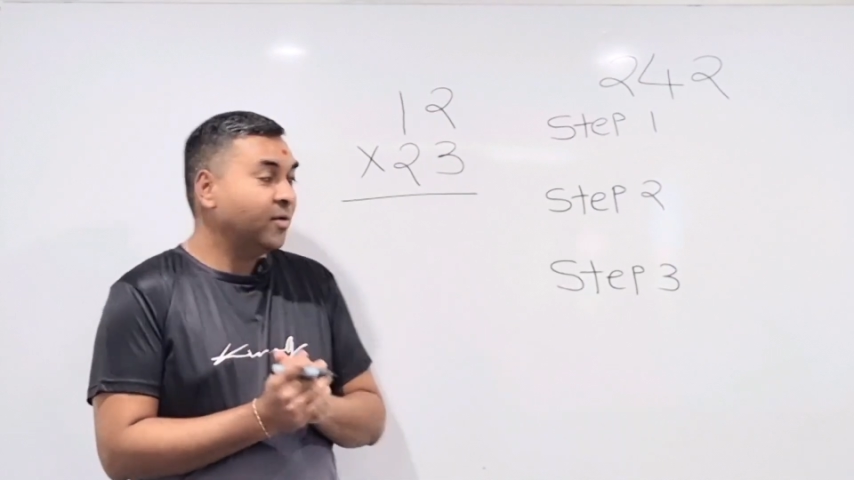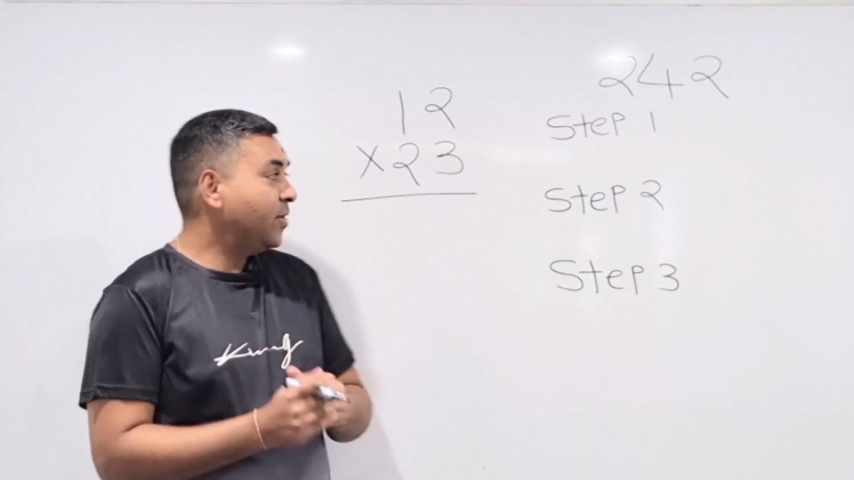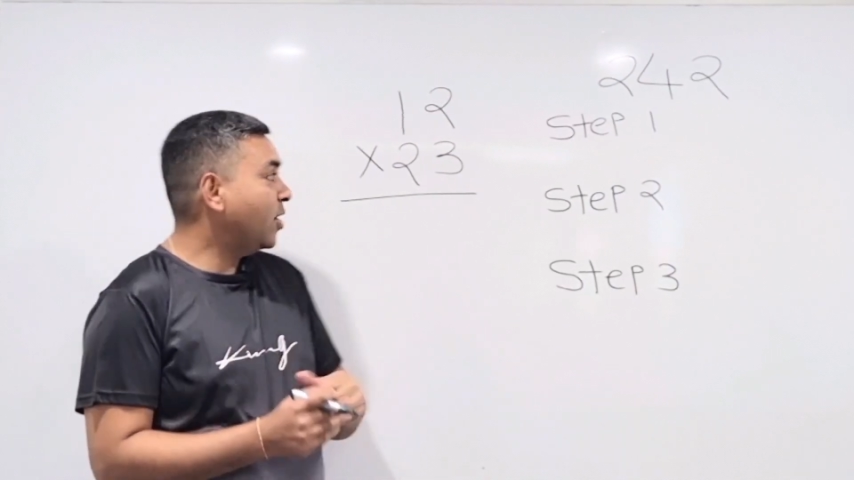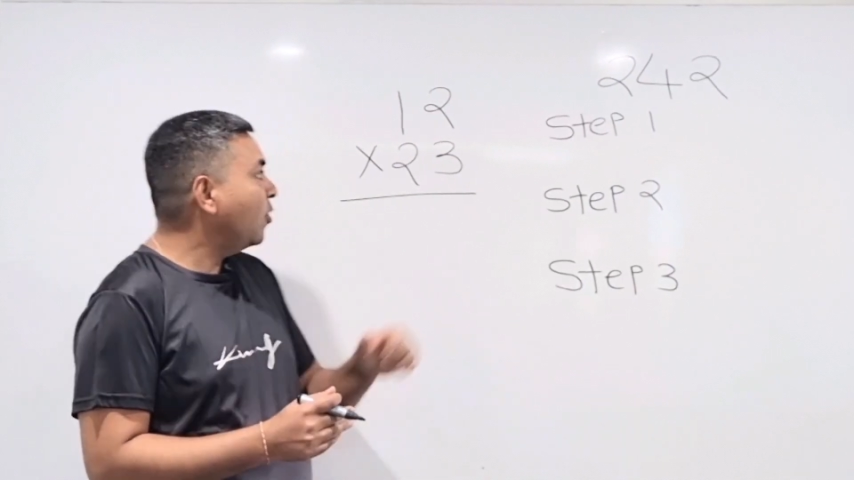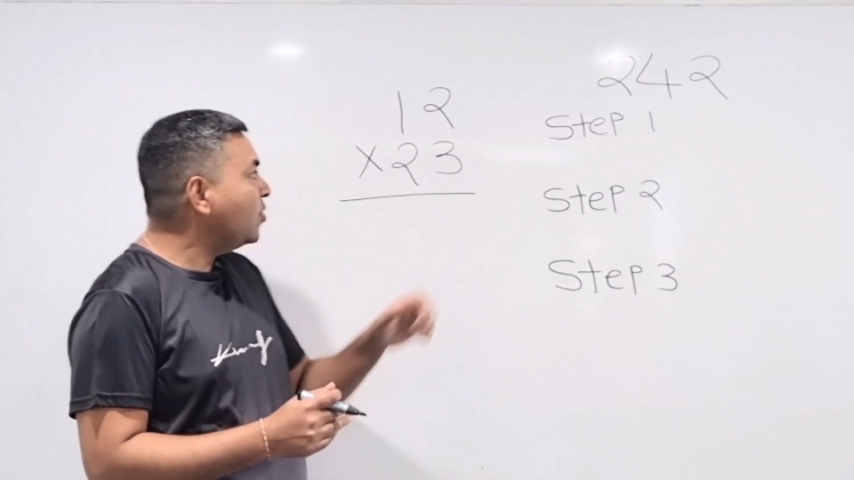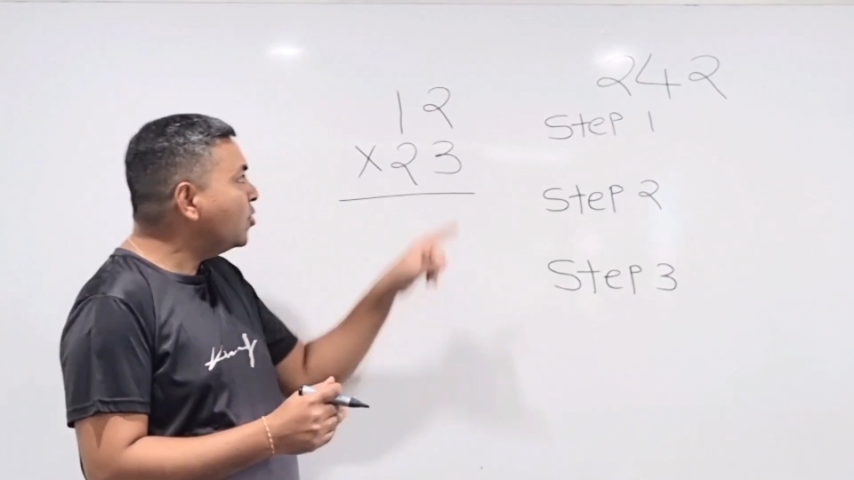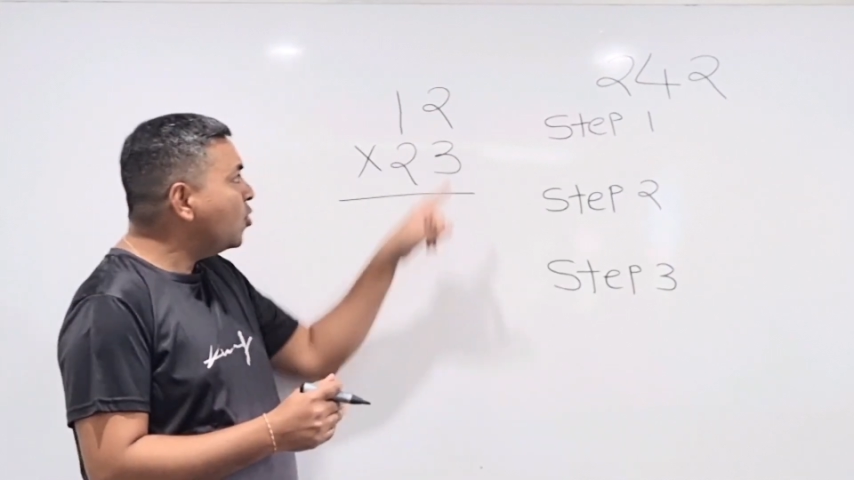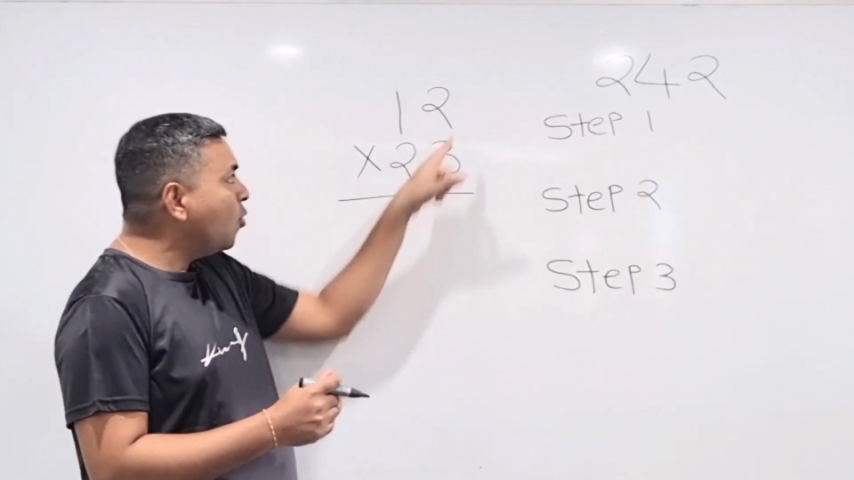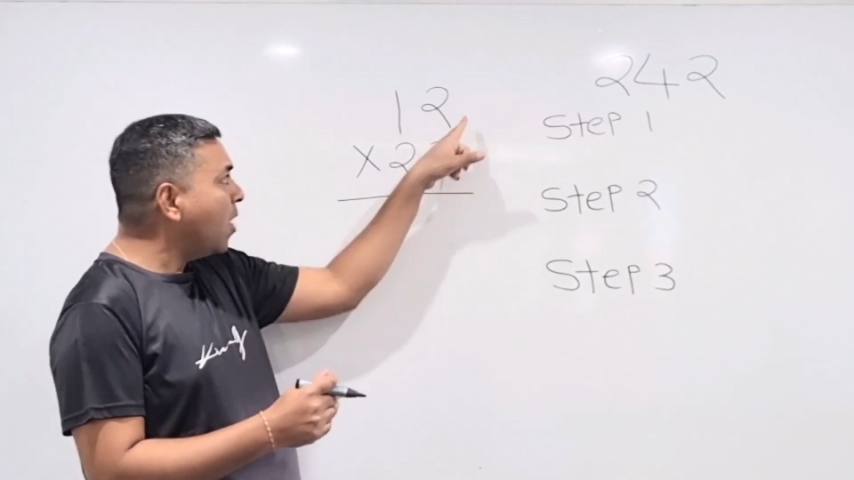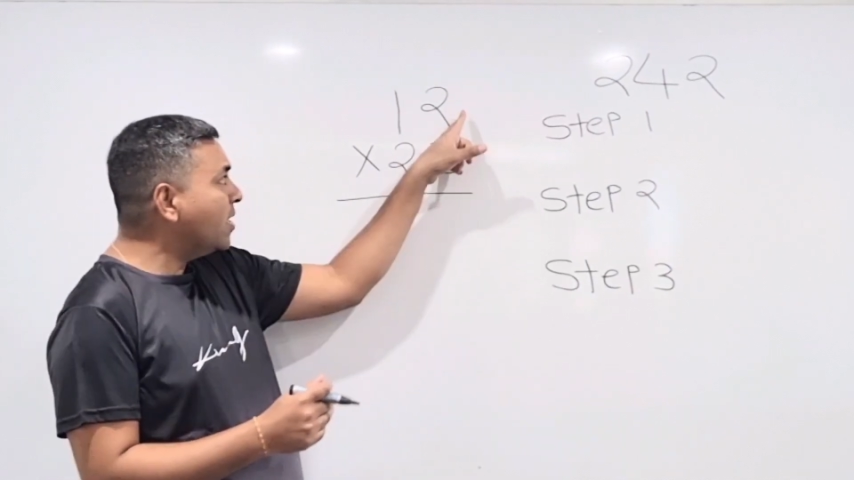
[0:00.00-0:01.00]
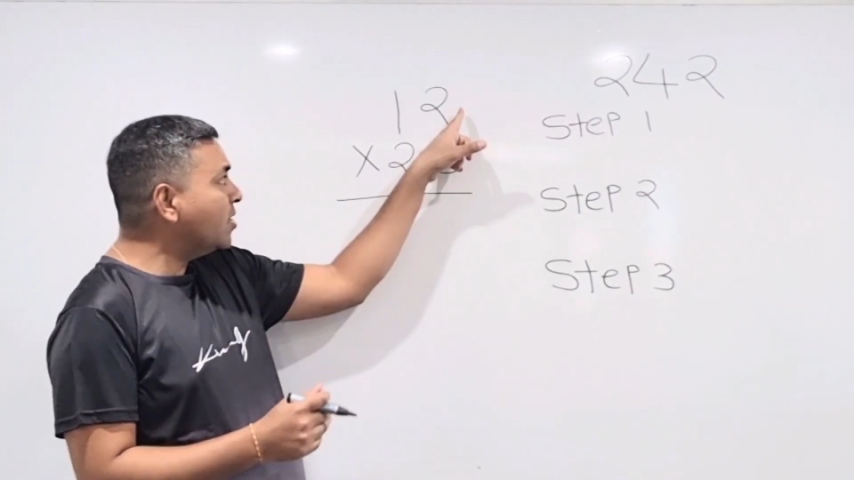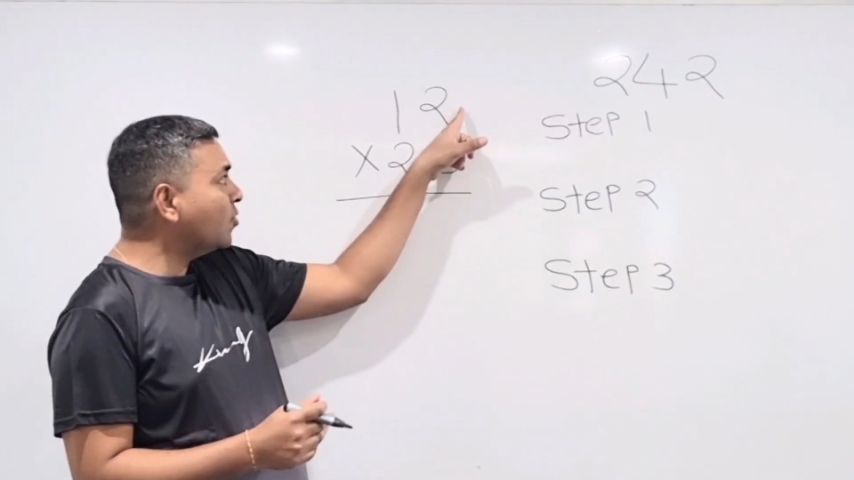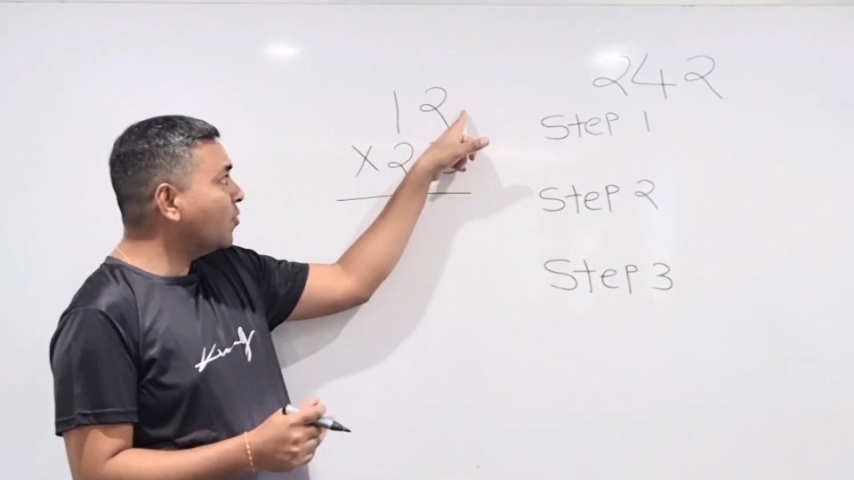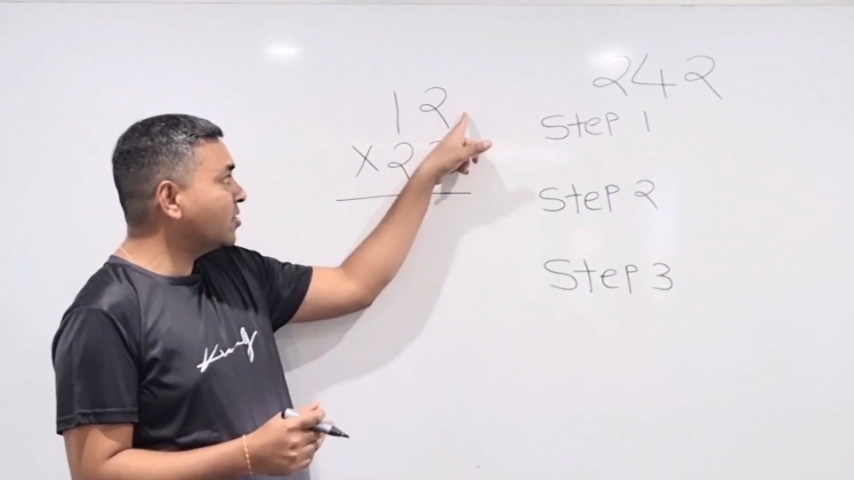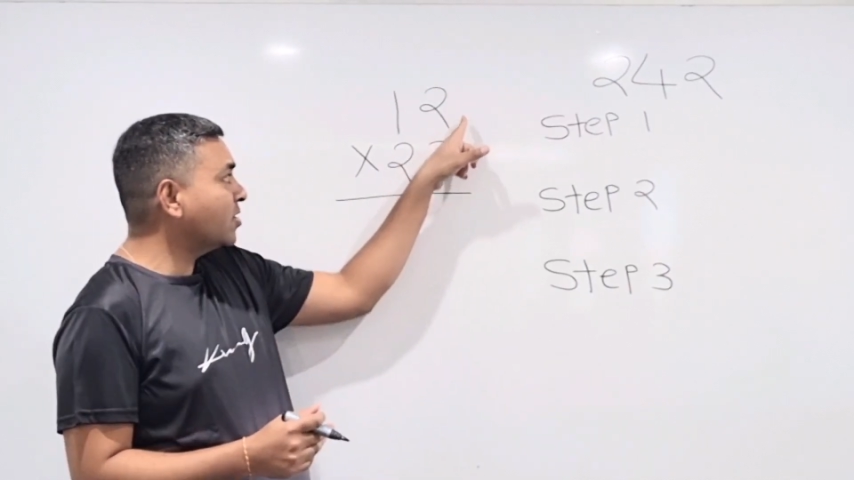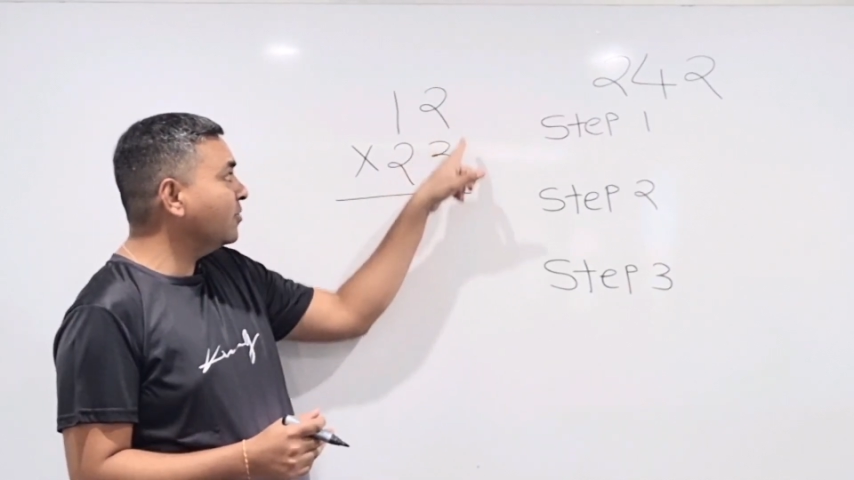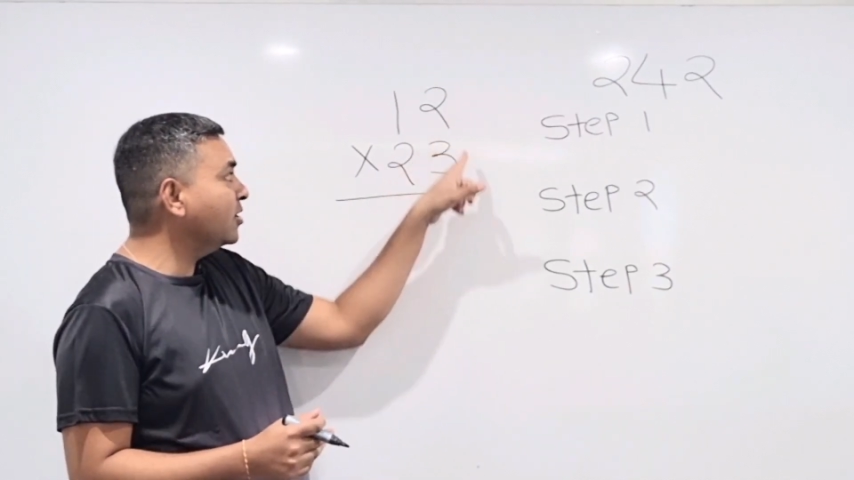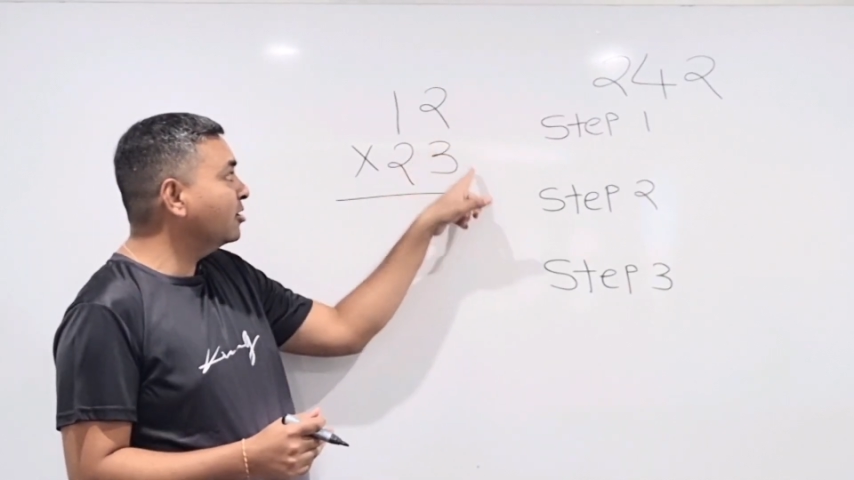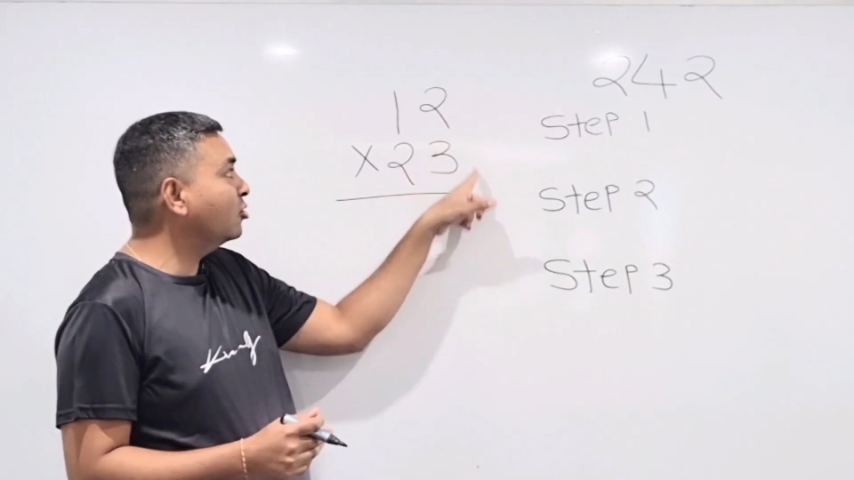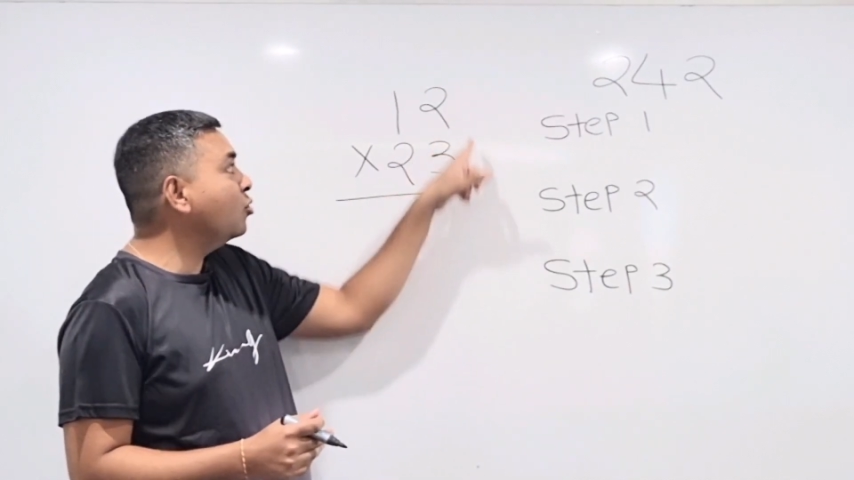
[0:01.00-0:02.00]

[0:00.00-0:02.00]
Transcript: we are going to do one question with